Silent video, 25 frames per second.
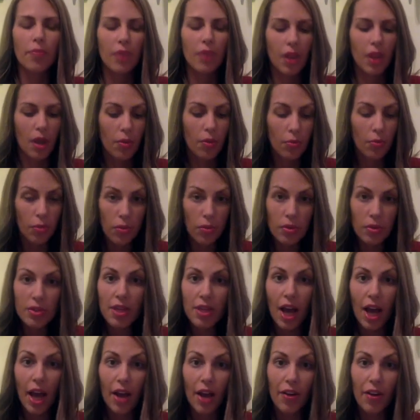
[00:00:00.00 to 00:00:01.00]
it
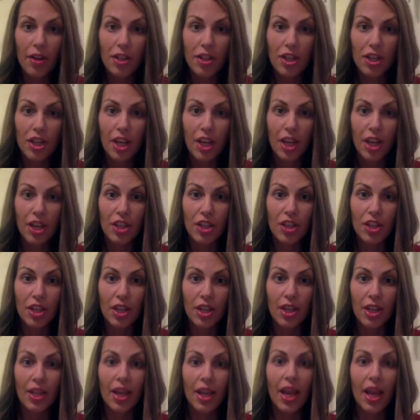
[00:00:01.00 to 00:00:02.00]
rules higher
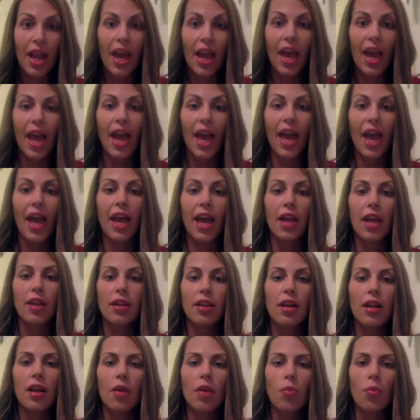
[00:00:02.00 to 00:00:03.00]
education
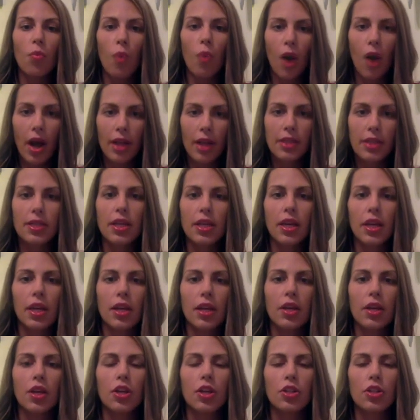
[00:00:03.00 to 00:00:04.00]
and
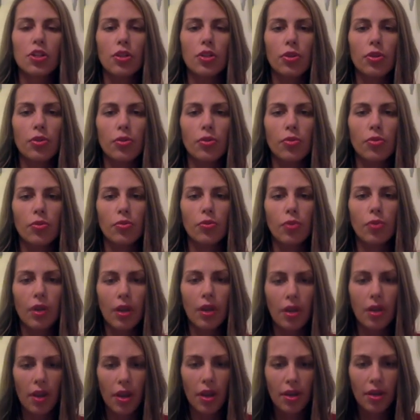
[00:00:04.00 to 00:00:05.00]
wanting to
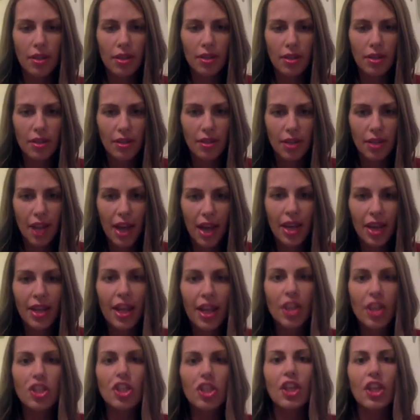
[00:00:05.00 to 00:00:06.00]
get
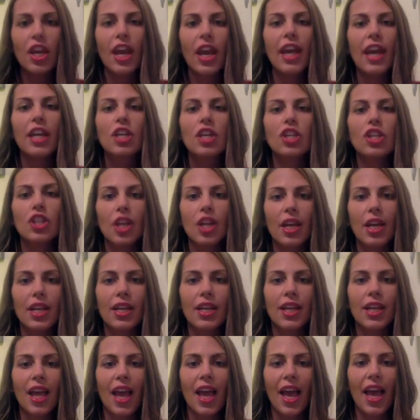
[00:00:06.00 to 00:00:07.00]
an
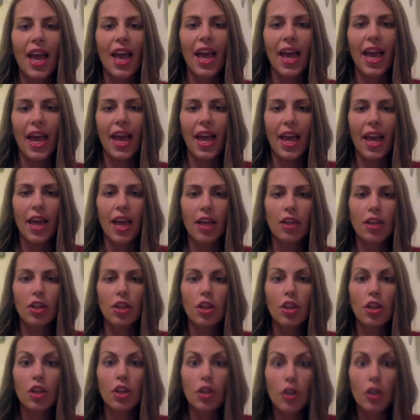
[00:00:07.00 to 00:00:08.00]
education and
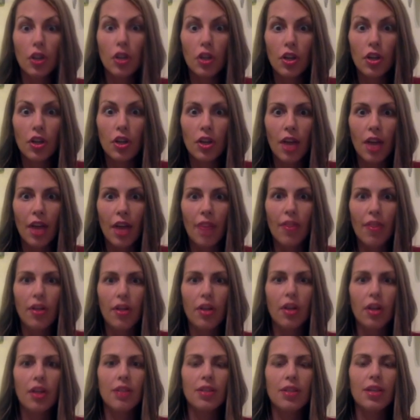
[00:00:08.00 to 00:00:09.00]
learn, and
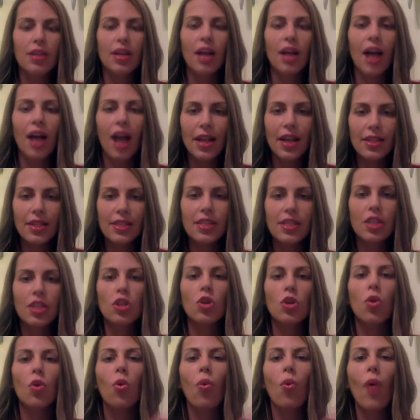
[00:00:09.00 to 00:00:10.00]
there is a
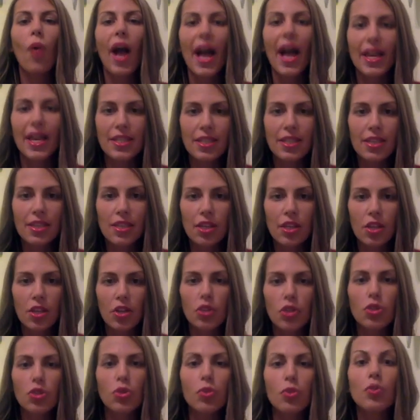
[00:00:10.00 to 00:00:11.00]
constant quest
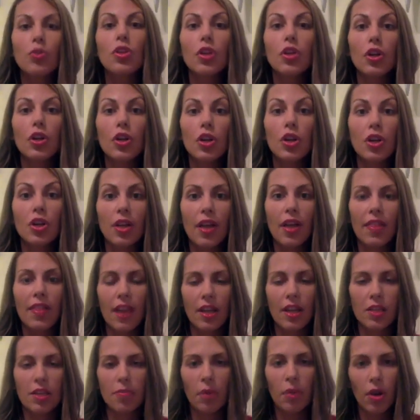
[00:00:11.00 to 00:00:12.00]
to learn, and
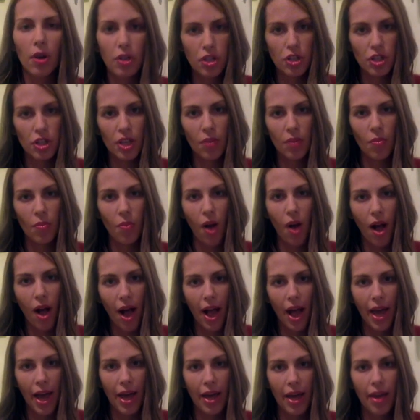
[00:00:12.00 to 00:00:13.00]
that's partially
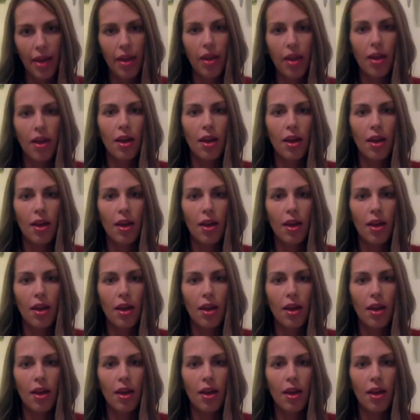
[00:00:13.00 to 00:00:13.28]
why